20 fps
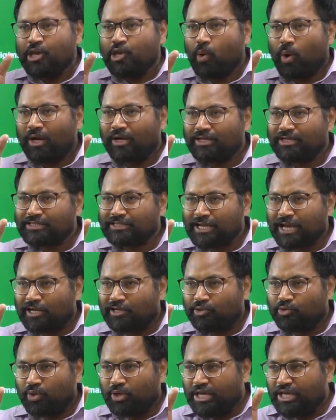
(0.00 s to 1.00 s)
You
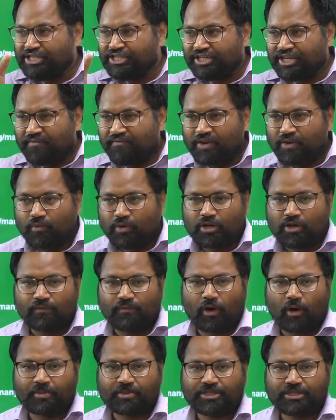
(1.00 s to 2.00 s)
understand, each and every word of
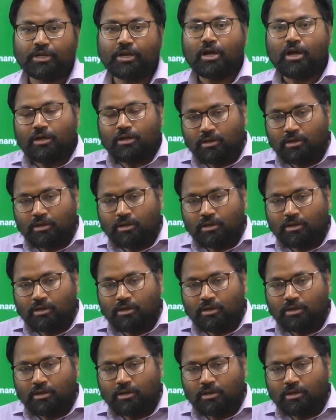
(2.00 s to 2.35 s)
the option.